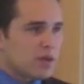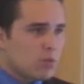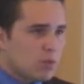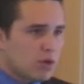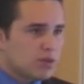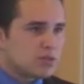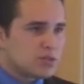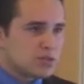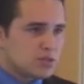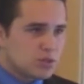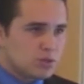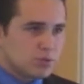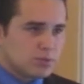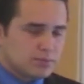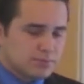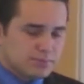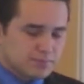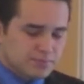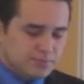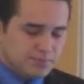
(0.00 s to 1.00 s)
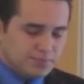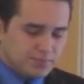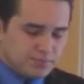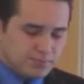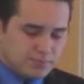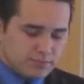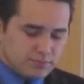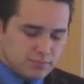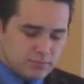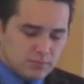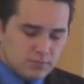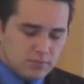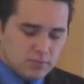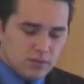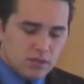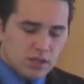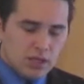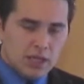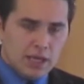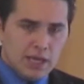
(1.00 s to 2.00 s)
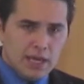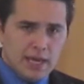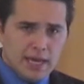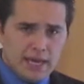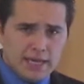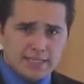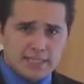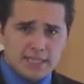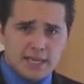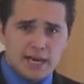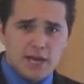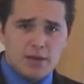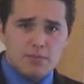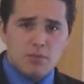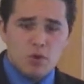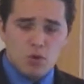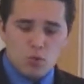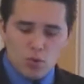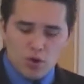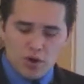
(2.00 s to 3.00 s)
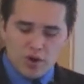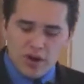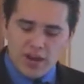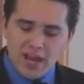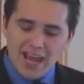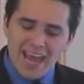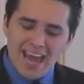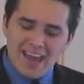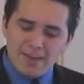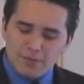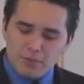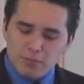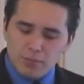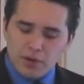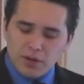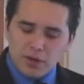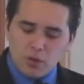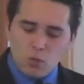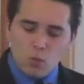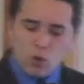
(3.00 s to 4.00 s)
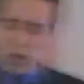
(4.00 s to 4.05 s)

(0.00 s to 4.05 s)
they want to do. A time where everybody